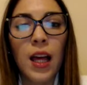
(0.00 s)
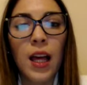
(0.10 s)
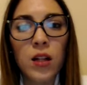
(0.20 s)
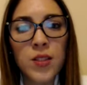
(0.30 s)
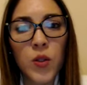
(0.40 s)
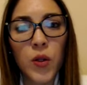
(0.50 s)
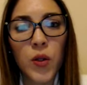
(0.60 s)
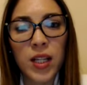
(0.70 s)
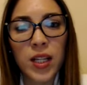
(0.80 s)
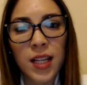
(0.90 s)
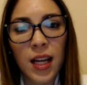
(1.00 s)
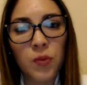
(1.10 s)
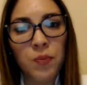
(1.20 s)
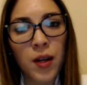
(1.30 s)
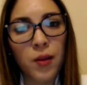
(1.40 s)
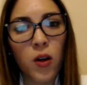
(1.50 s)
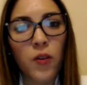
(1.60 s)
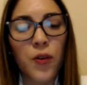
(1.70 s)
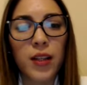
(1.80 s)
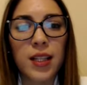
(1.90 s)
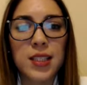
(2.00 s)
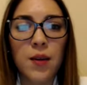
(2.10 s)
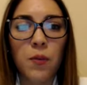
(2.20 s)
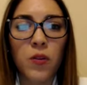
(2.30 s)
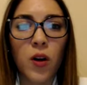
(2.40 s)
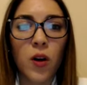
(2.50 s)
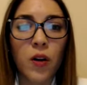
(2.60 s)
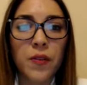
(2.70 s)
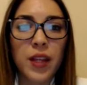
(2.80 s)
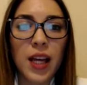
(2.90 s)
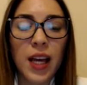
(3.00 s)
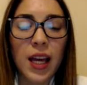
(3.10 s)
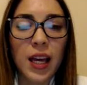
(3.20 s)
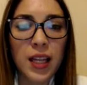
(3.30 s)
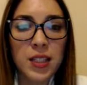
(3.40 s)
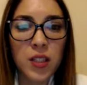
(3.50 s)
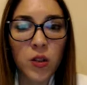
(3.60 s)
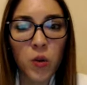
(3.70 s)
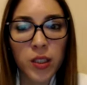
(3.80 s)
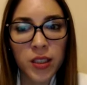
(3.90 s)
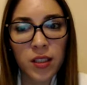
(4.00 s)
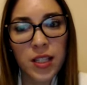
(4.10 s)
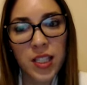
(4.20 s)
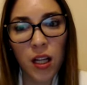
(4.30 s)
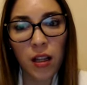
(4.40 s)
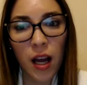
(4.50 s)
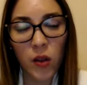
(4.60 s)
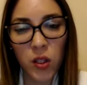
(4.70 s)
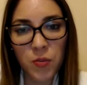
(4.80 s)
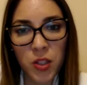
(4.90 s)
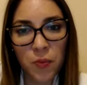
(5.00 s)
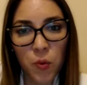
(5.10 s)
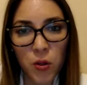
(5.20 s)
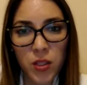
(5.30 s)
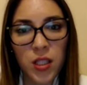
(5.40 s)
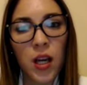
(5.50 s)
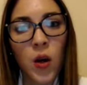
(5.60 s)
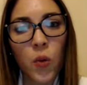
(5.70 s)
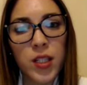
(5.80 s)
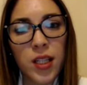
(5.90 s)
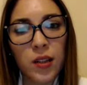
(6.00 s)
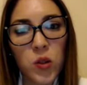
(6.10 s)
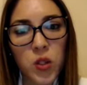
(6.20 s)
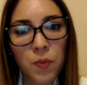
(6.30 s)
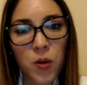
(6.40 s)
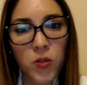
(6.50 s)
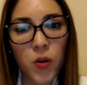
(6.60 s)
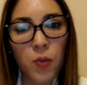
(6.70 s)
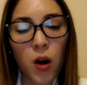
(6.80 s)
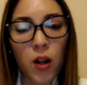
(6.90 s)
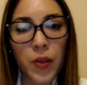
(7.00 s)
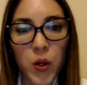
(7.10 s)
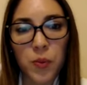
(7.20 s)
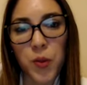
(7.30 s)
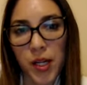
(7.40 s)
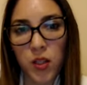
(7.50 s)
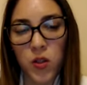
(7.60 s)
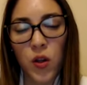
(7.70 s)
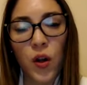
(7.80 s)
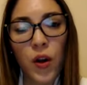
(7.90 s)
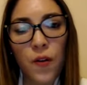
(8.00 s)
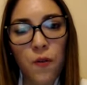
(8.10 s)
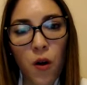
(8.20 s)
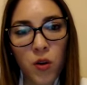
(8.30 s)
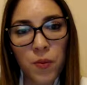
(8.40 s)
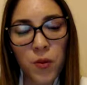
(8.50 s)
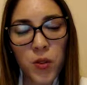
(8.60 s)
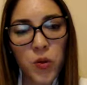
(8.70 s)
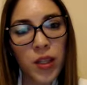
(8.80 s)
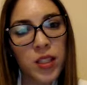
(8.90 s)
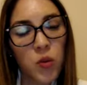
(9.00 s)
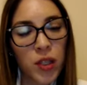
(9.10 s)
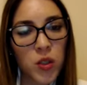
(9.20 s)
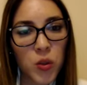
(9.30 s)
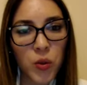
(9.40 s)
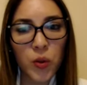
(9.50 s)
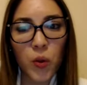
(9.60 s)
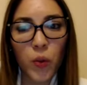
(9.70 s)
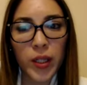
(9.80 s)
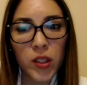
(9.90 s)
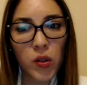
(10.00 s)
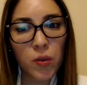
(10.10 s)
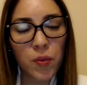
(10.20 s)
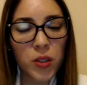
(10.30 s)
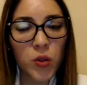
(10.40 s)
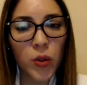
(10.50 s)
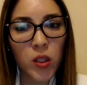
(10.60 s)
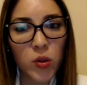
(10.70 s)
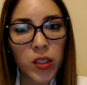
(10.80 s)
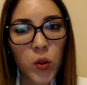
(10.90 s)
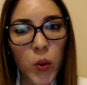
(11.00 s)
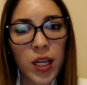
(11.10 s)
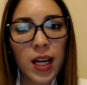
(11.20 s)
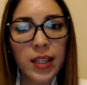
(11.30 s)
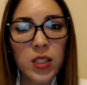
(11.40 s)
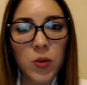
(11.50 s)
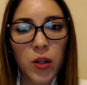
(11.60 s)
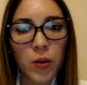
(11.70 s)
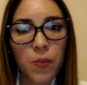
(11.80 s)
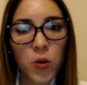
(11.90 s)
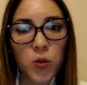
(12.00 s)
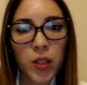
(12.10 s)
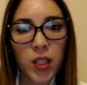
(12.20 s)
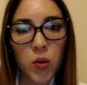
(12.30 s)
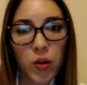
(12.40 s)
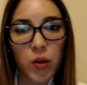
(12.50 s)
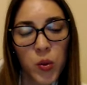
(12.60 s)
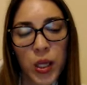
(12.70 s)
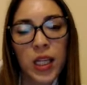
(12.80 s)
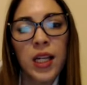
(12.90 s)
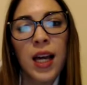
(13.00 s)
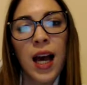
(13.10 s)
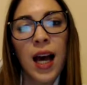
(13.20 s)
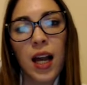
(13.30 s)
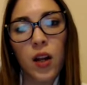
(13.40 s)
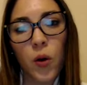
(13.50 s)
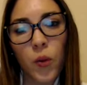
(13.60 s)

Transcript: Also, you can check out my blog for an example of the Head Start Quarterly Child Outcomes Reports, which includes reports from all 3 periods: Fall Report 2022, Winter Report 2023, and Spring Report 2023, along